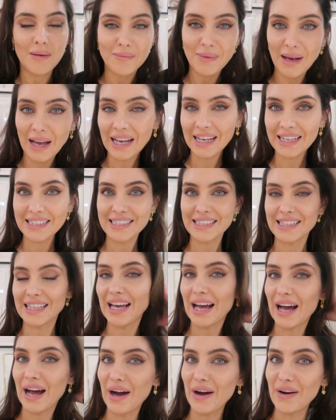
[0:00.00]
Back to
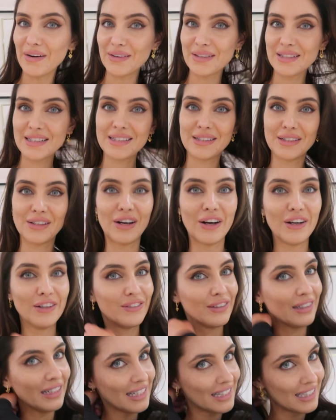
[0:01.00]
the house, you
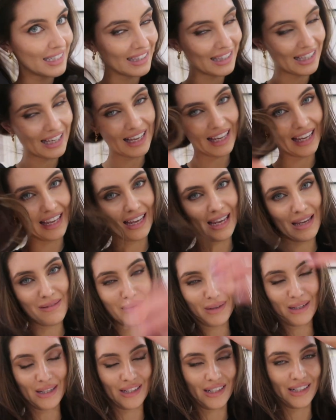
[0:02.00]
can't really see the hair
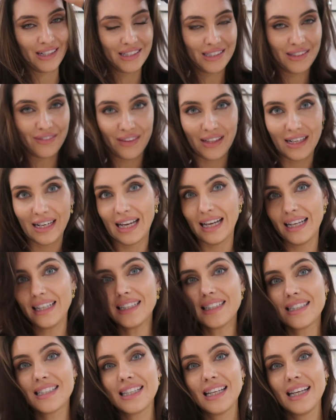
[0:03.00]
because of the
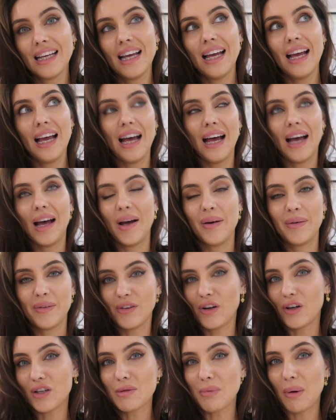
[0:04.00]
light uh,
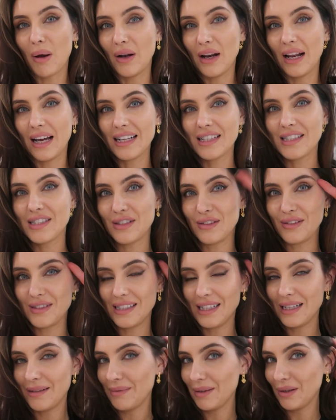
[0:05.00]
we've got spotlights, so
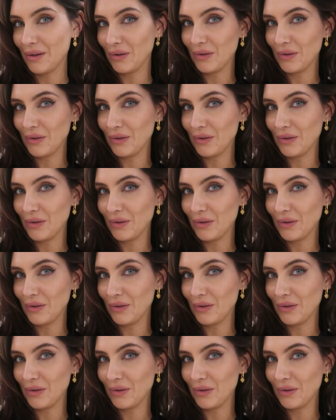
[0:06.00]
it's a little bit